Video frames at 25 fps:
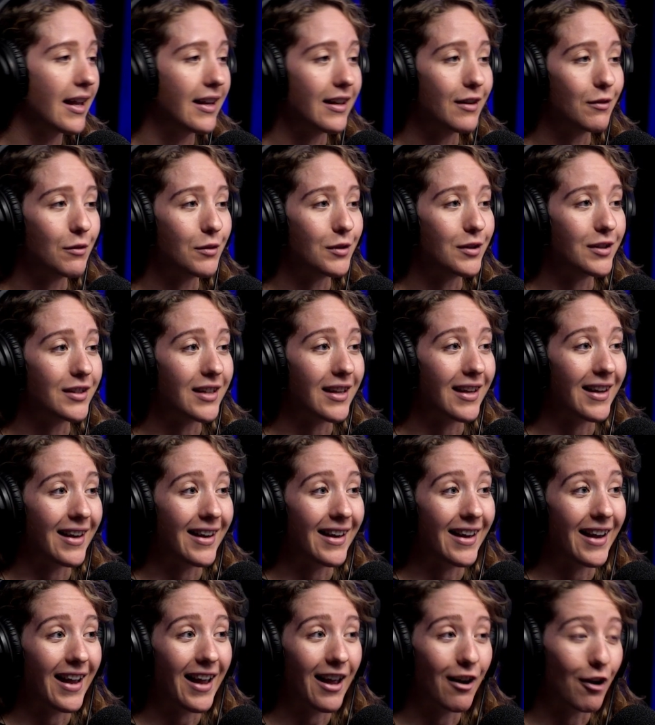and it was
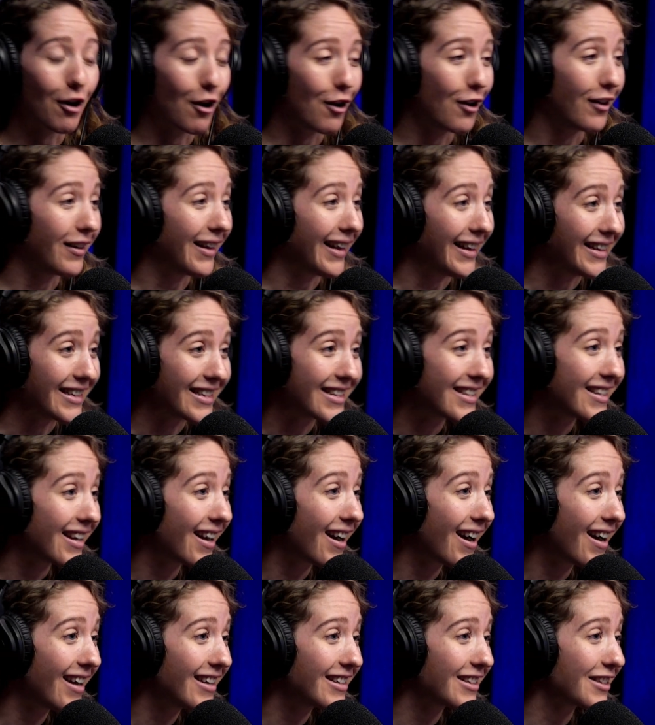a early
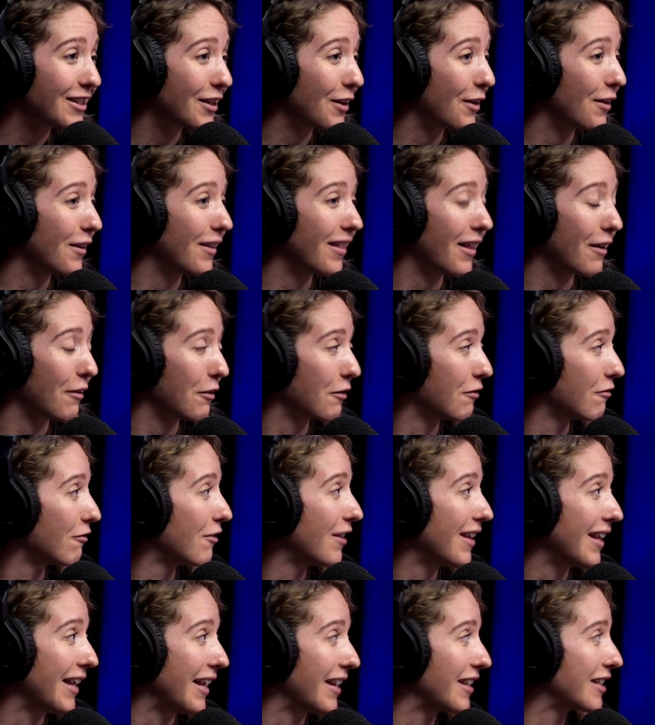start, so they were
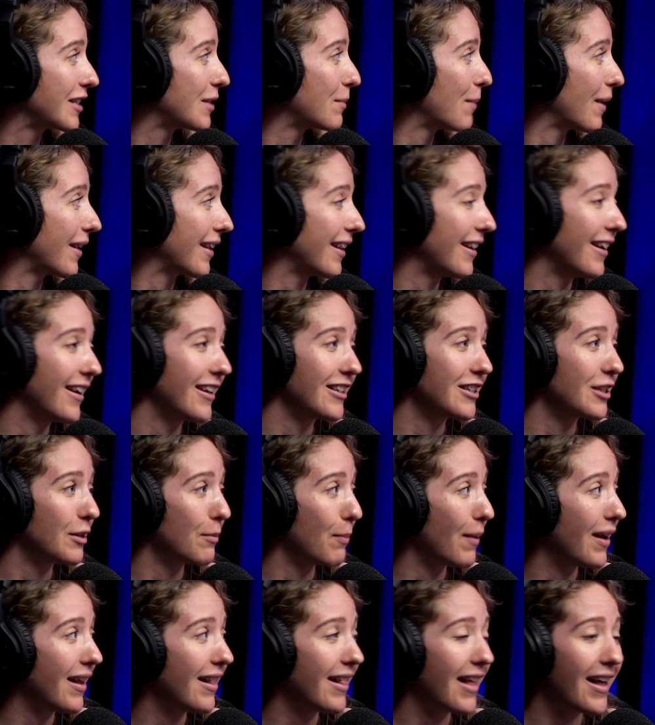really expecting us
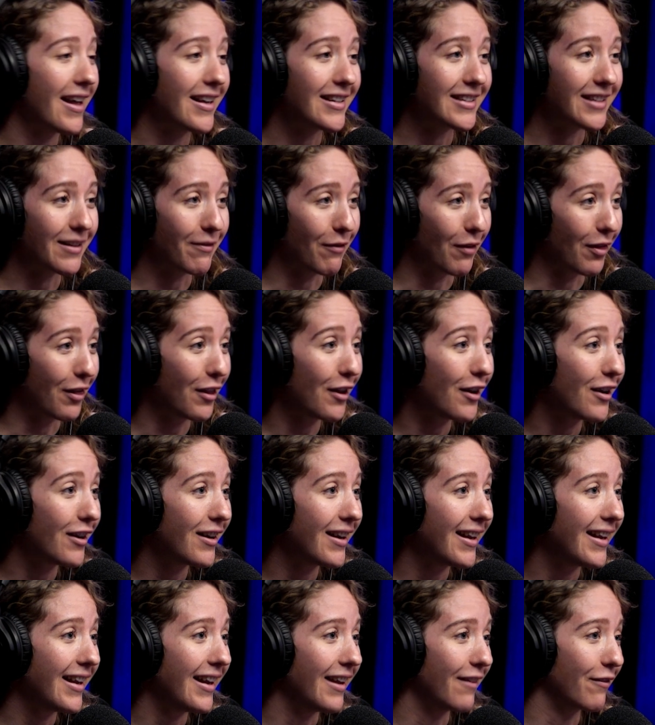to be there
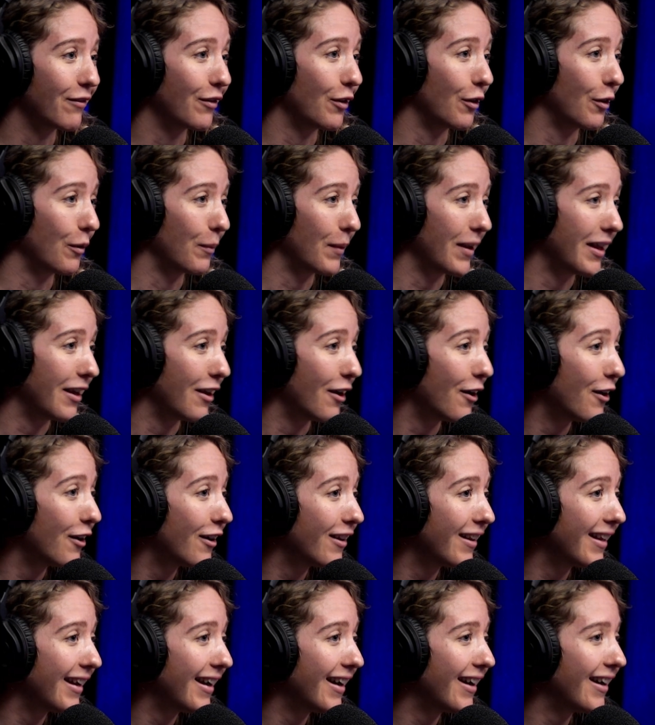7:30, if not a bit
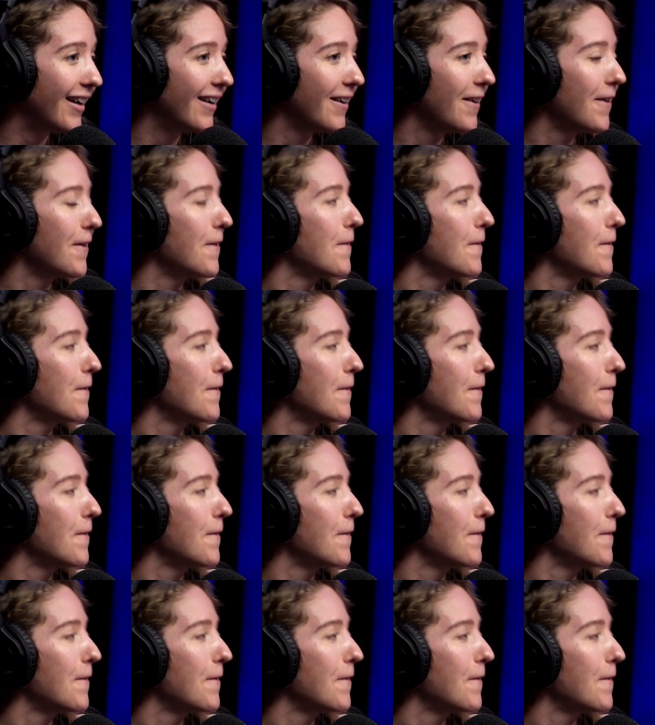earlier.